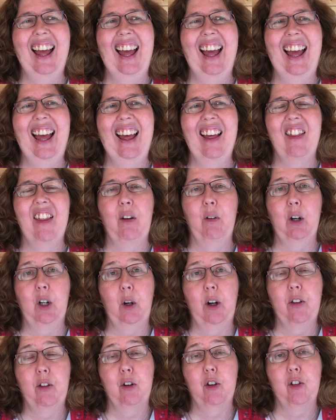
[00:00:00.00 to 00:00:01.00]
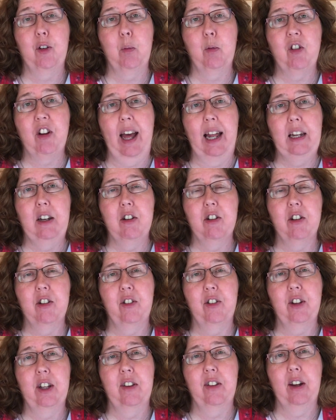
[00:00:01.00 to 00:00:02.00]
They were going through some
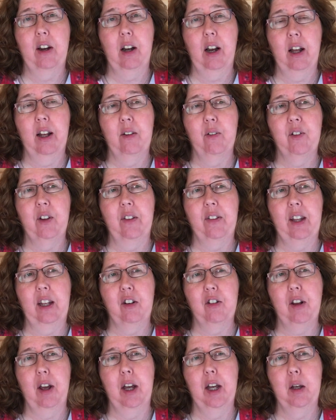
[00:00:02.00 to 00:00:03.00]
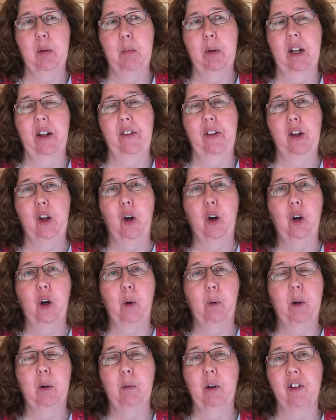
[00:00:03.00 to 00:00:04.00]
challenges in their lives at that time, and the
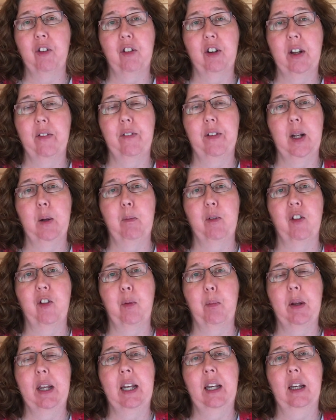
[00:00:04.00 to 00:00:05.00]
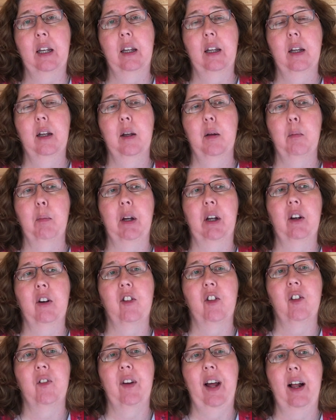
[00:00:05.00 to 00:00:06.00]
younger one wasn't even able to speak
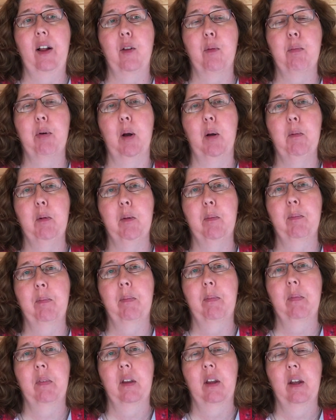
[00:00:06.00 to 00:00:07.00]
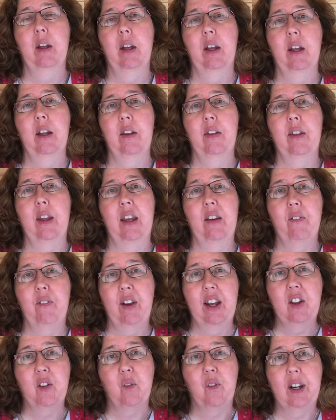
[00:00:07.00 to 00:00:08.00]
because of a health problem. They
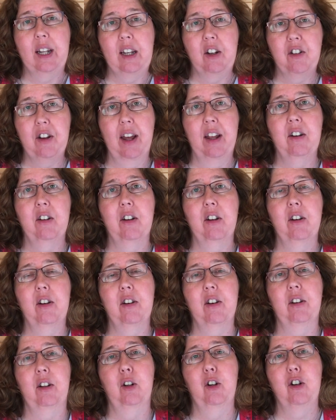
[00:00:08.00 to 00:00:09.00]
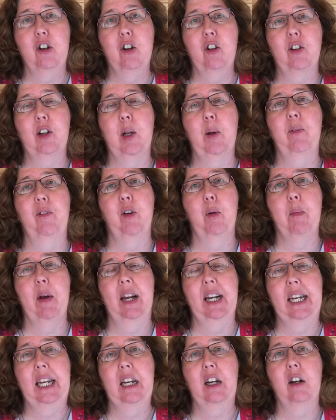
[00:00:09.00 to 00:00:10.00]
faithfully attended Good News Club for
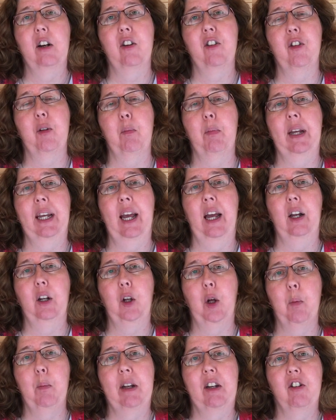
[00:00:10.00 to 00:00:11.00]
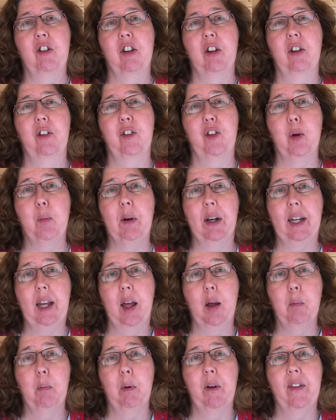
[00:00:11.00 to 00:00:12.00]
many years and began coming to summer
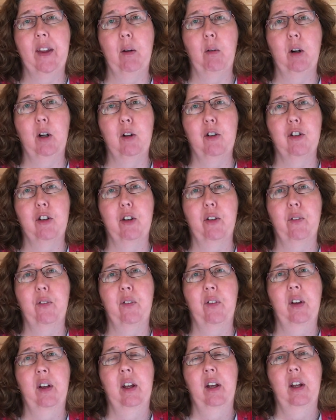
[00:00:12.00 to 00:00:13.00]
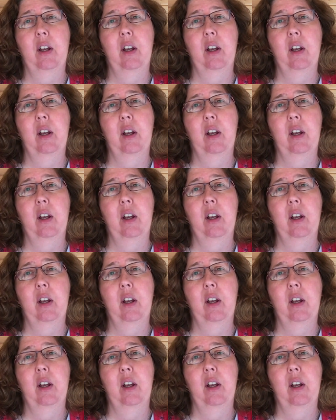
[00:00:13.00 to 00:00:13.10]
camp when they were old enough.